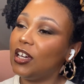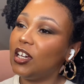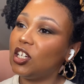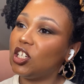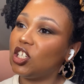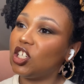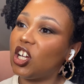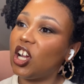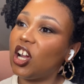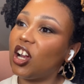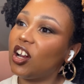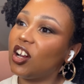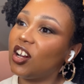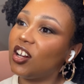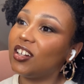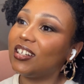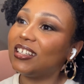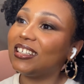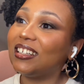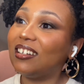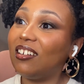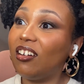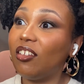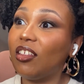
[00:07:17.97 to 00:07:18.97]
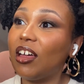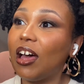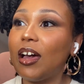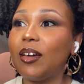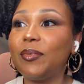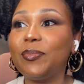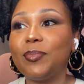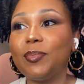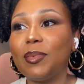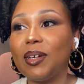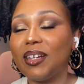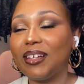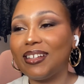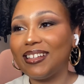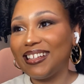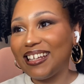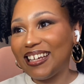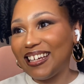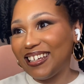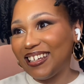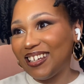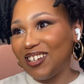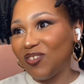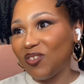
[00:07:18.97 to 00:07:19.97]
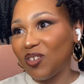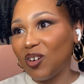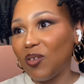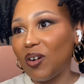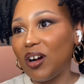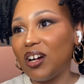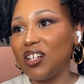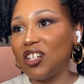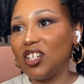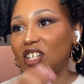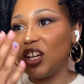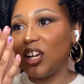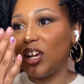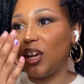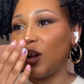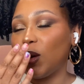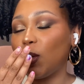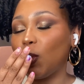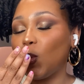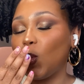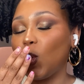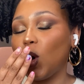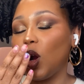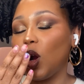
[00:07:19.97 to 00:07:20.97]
share, all that. But thank you for watching.